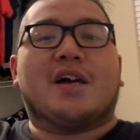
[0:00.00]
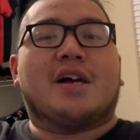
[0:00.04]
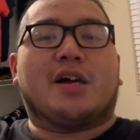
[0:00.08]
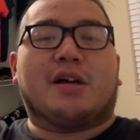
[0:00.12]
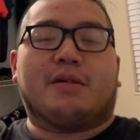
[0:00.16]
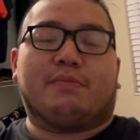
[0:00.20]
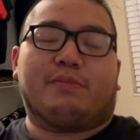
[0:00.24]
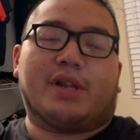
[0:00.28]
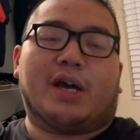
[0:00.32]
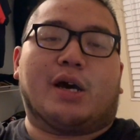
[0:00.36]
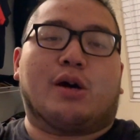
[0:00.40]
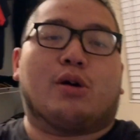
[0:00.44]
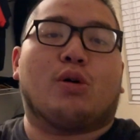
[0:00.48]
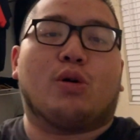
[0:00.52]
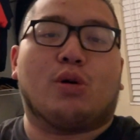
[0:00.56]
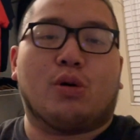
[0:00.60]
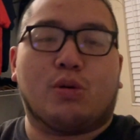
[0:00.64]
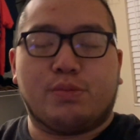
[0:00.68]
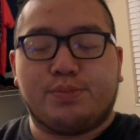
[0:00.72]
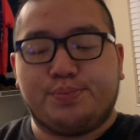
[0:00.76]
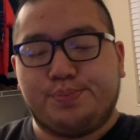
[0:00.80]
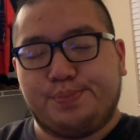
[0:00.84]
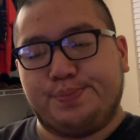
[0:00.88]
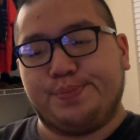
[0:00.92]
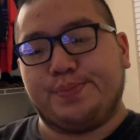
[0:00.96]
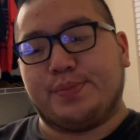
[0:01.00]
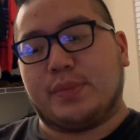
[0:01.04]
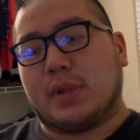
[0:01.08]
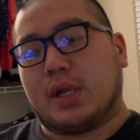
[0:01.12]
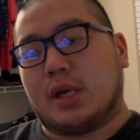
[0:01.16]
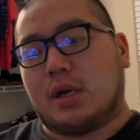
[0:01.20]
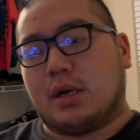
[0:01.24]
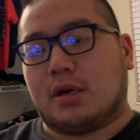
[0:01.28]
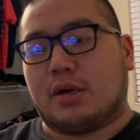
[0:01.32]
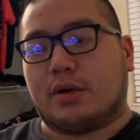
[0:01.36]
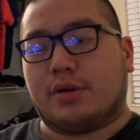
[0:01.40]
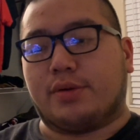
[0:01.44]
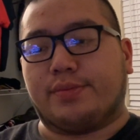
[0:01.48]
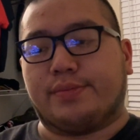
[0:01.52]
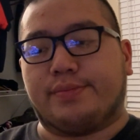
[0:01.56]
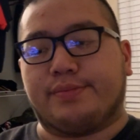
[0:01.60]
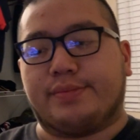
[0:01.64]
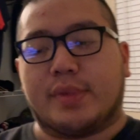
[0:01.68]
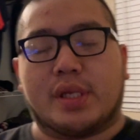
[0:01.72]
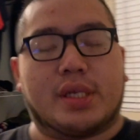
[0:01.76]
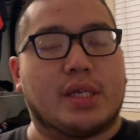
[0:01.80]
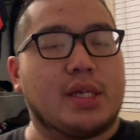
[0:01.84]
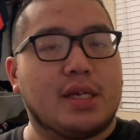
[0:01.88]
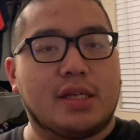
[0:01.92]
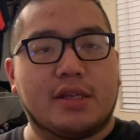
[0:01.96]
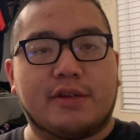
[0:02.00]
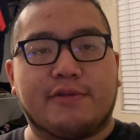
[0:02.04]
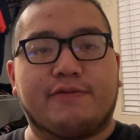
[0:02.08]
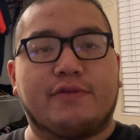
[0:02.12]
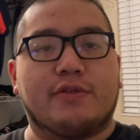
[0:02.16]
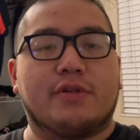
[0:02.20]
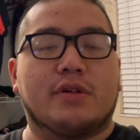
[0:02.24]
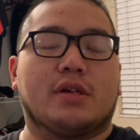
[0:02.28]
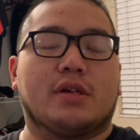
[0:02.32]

I'm now home. Seat's fully